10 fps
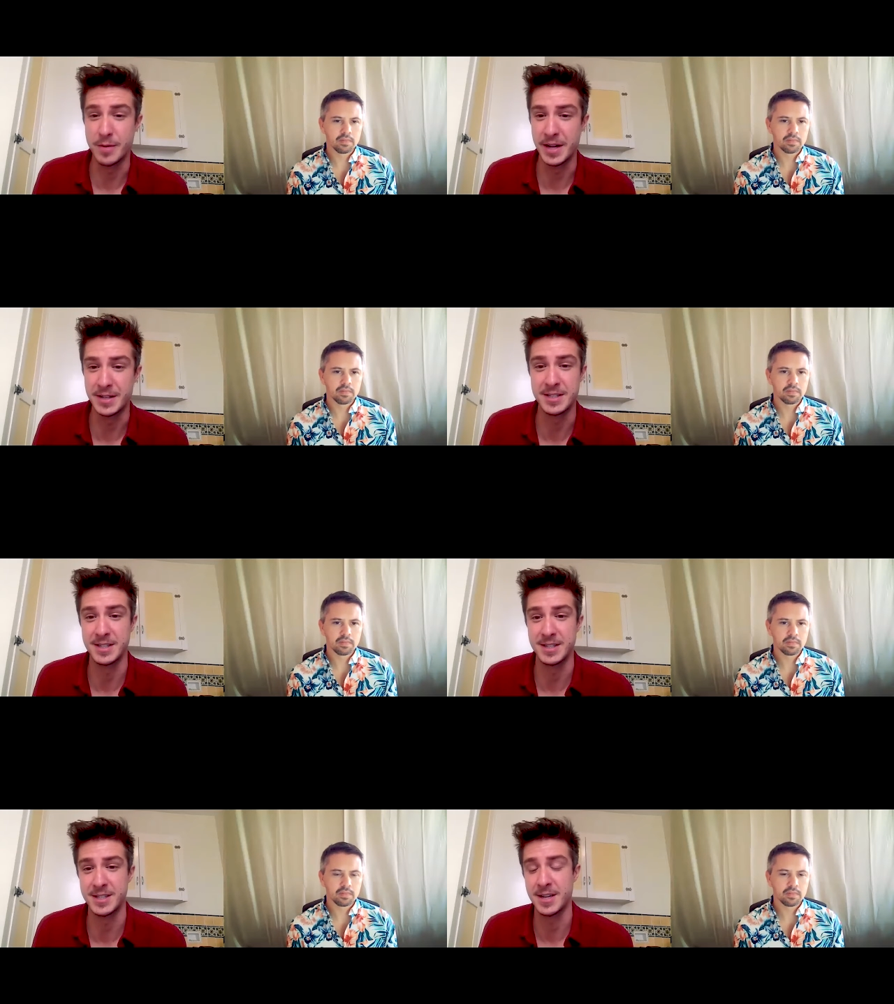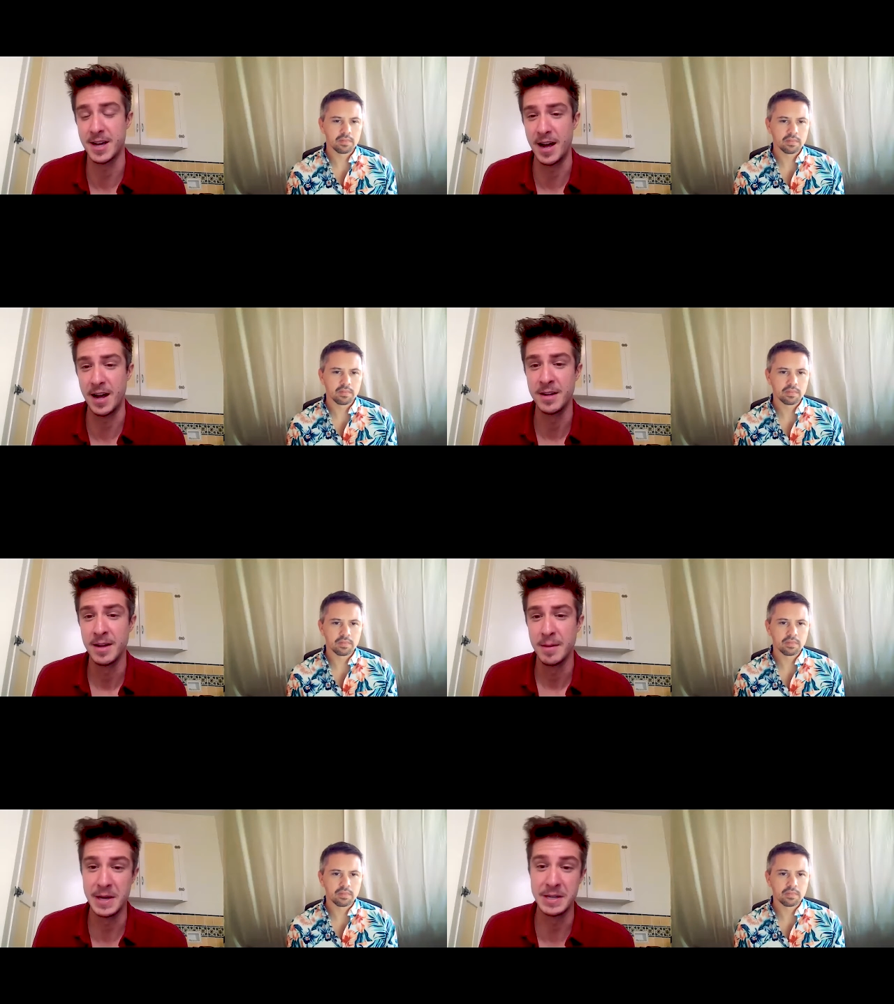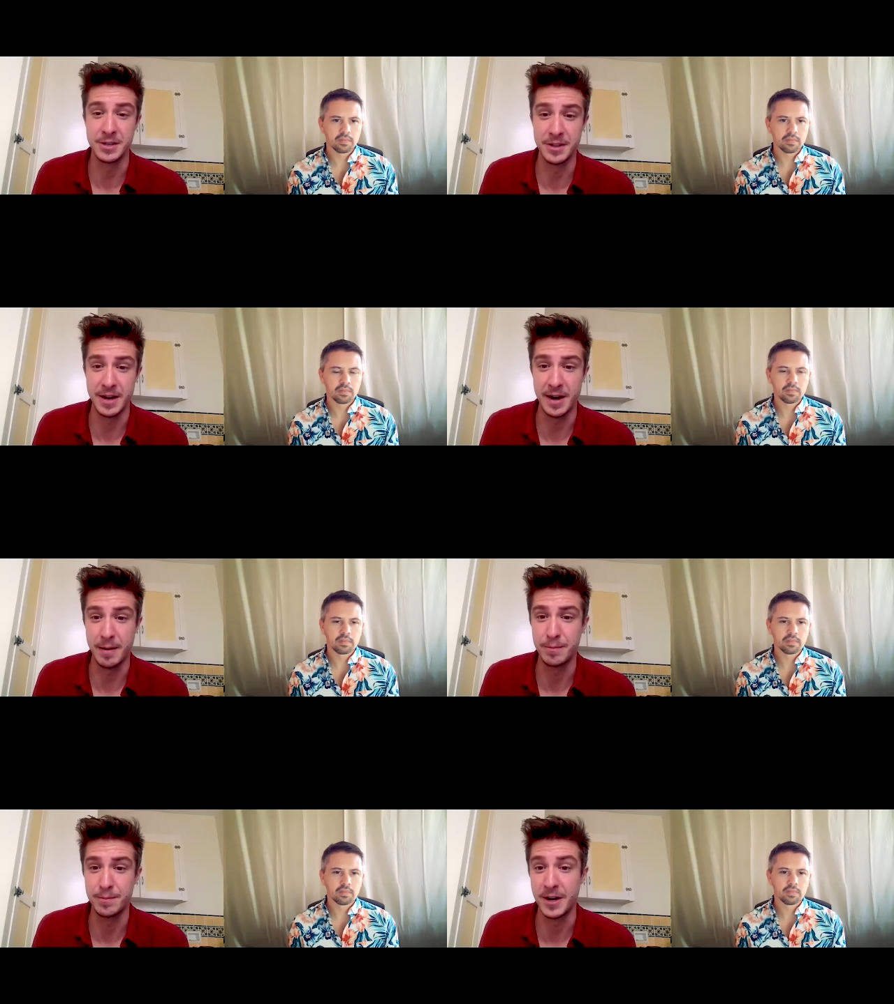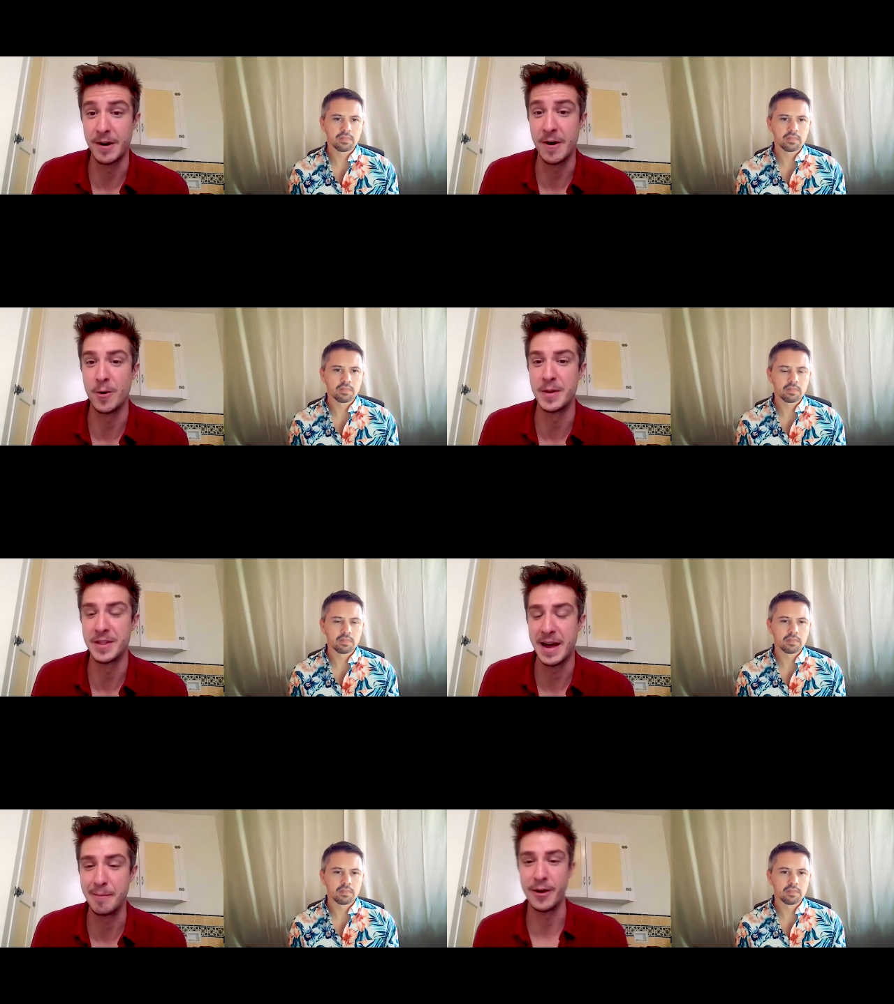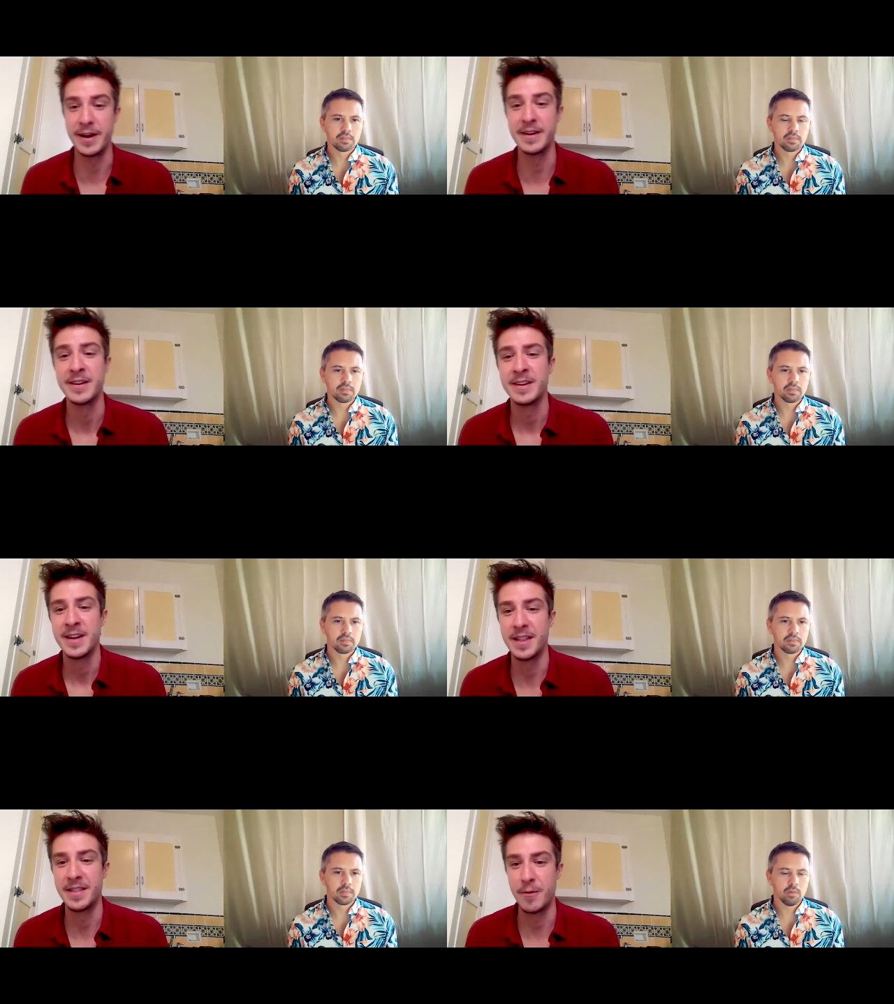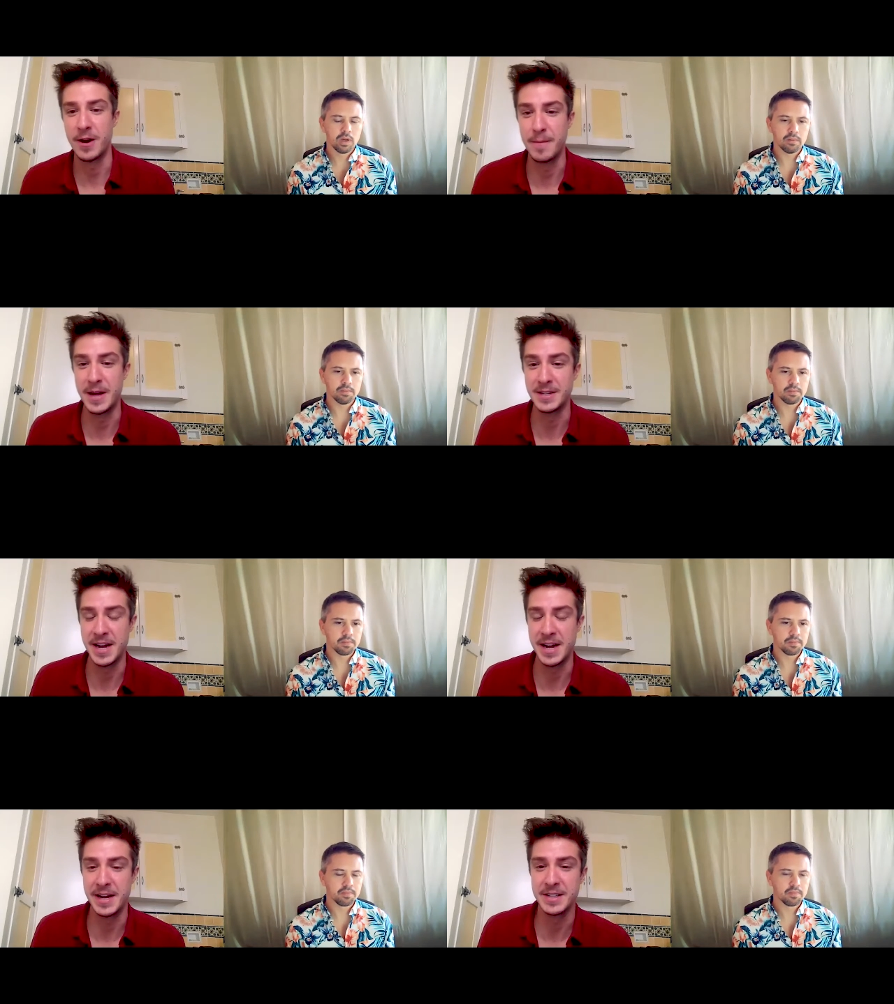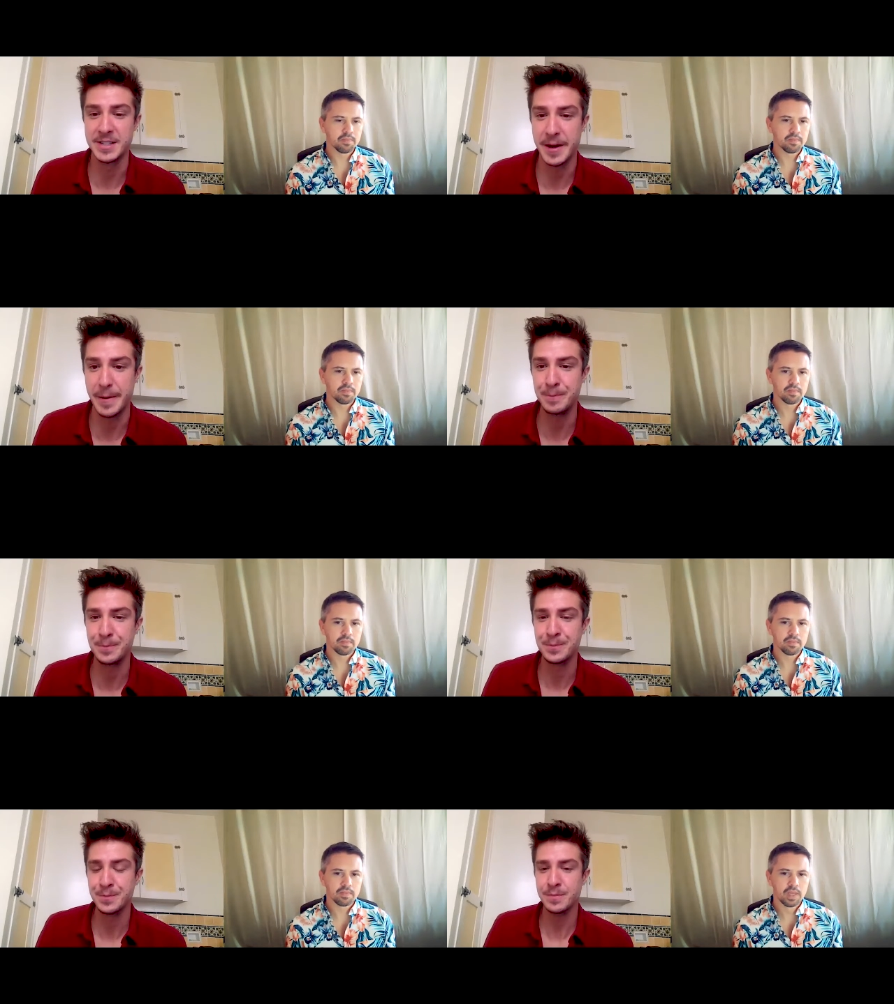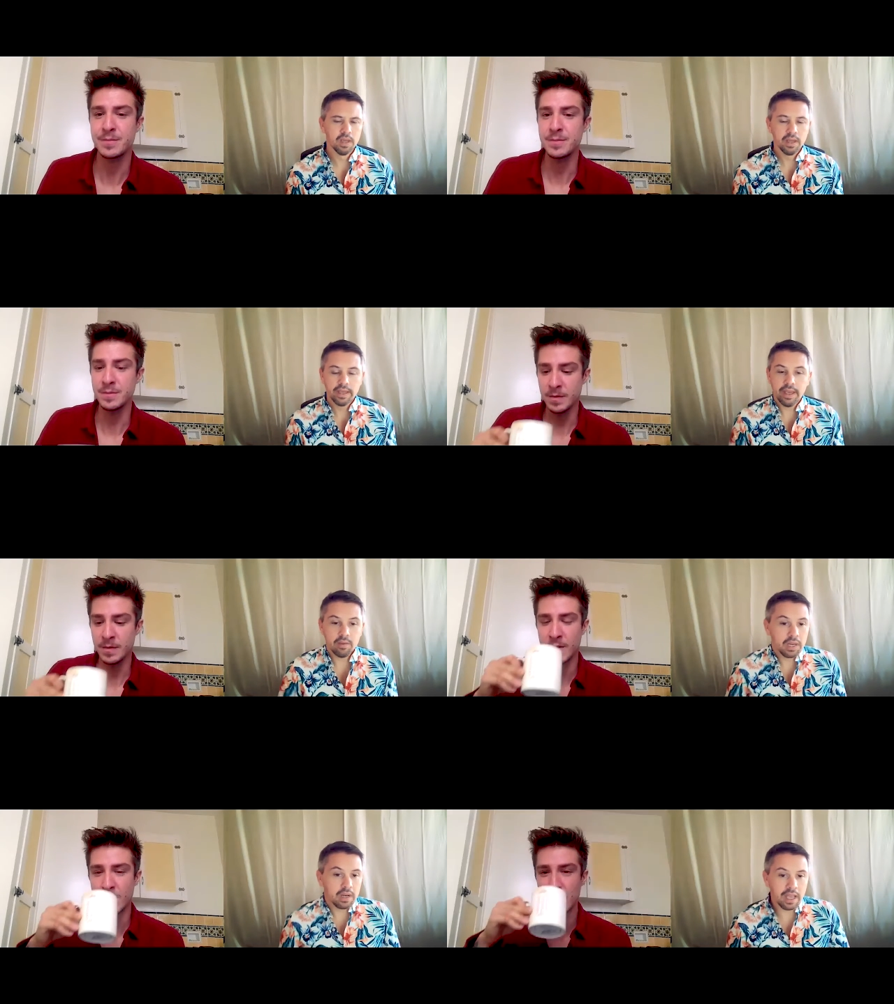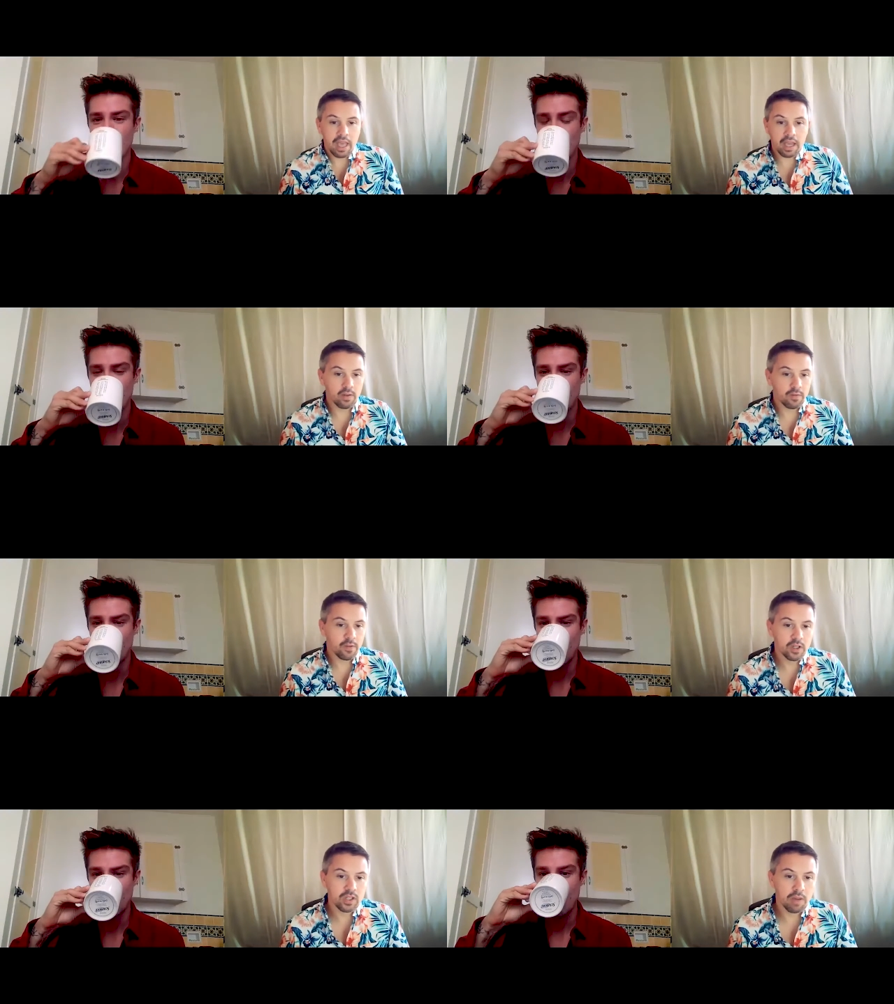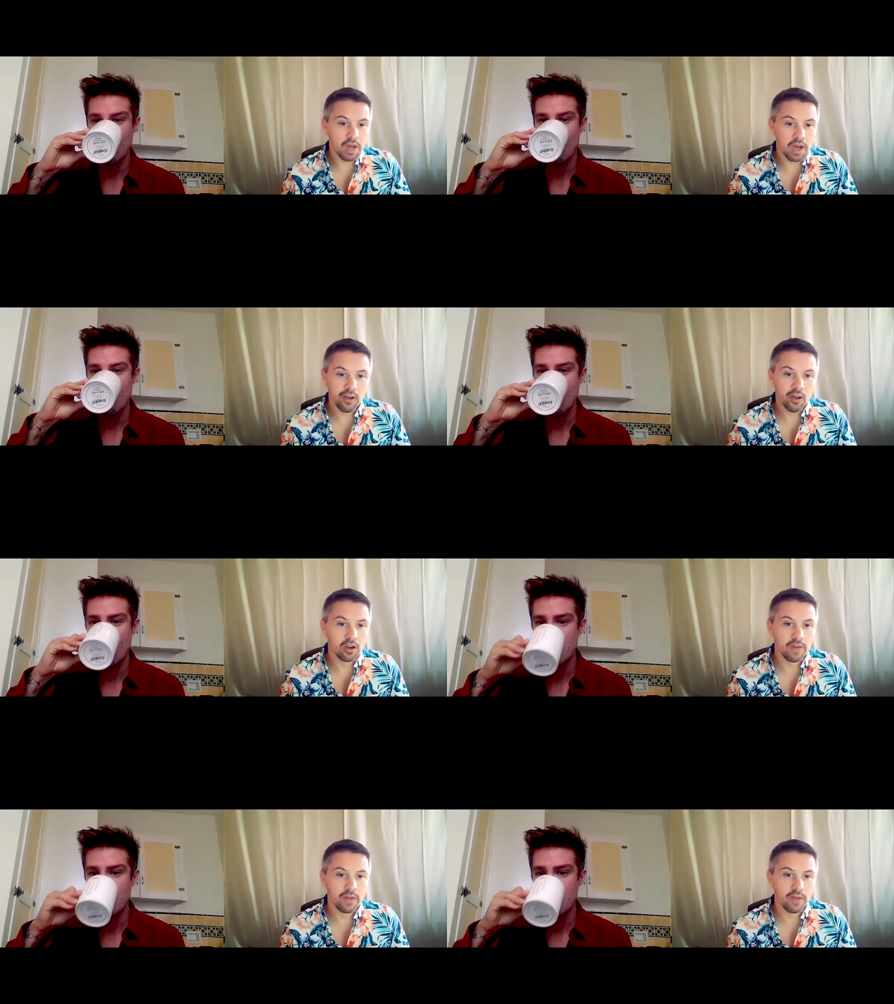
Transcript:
Speaker 1: months, it's basically their home at that point, and they want to maintain it. So.
Speaker 2: Yeah, I mean, again, the first time that I heard of